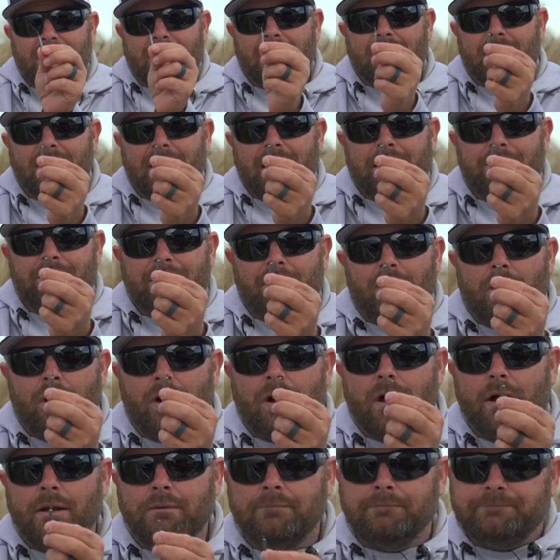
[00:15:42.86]
of clamp it
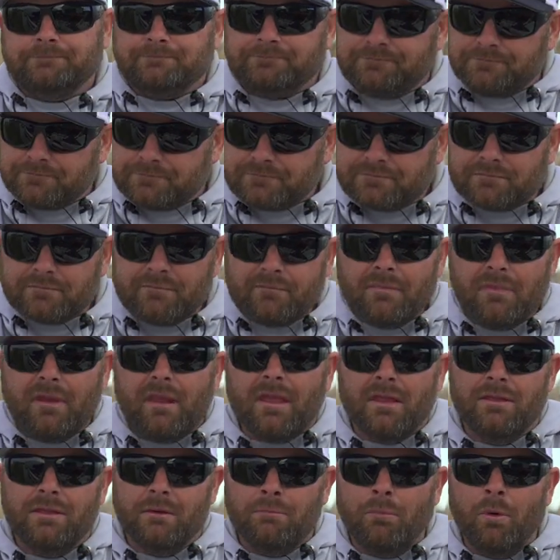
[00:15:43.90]
on.
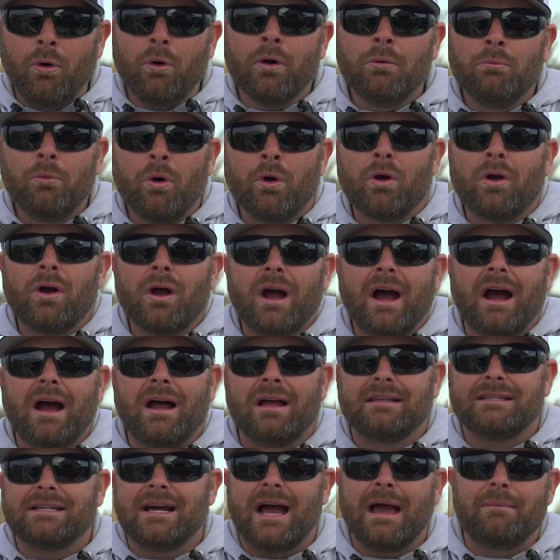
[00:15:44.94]
The more and more
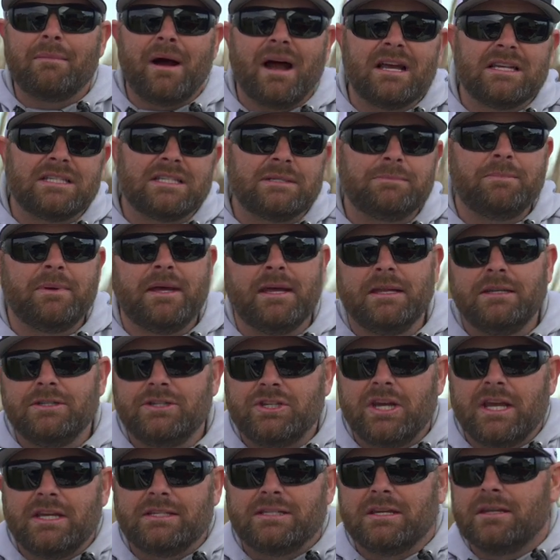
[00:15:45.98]
time I spend
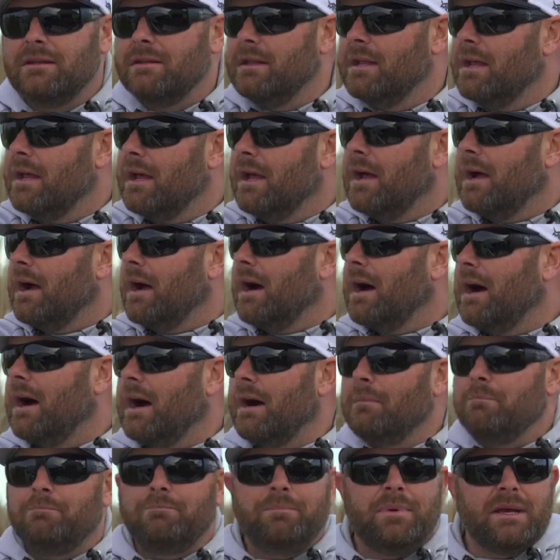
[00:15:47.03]
chasing uh,
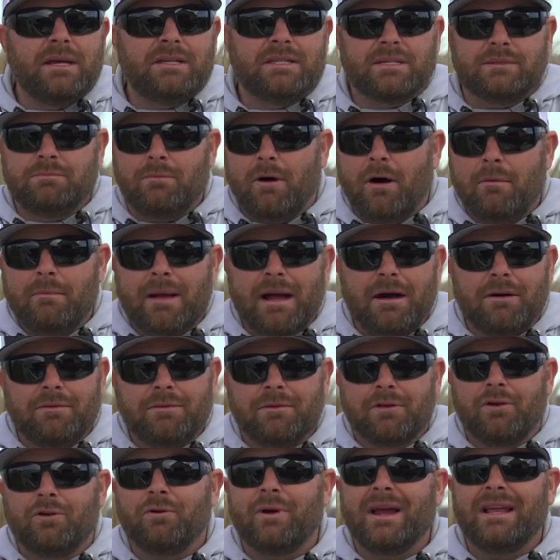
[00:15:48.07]
big
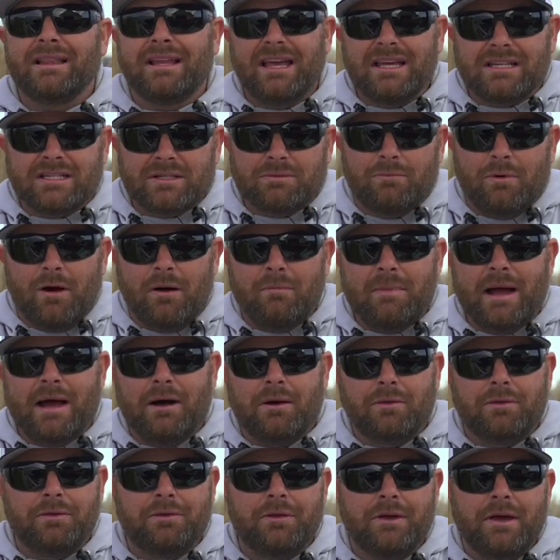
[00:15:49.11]
smallmouth, Great Lakes
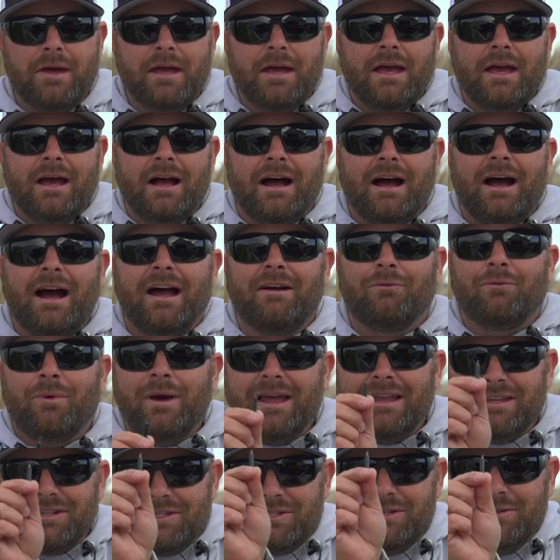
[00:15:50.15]
smallmouth, I
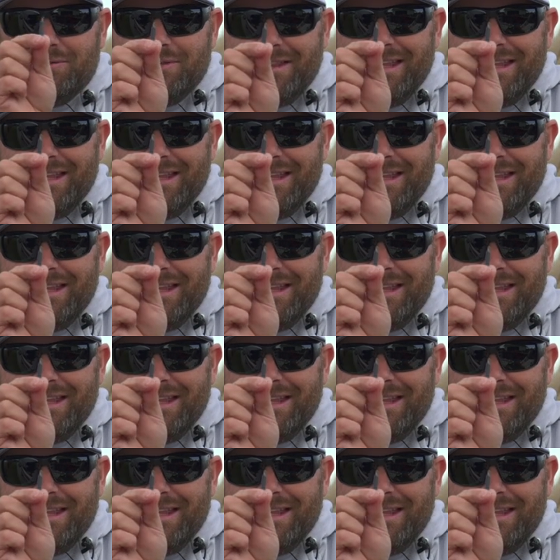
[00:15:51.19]
went to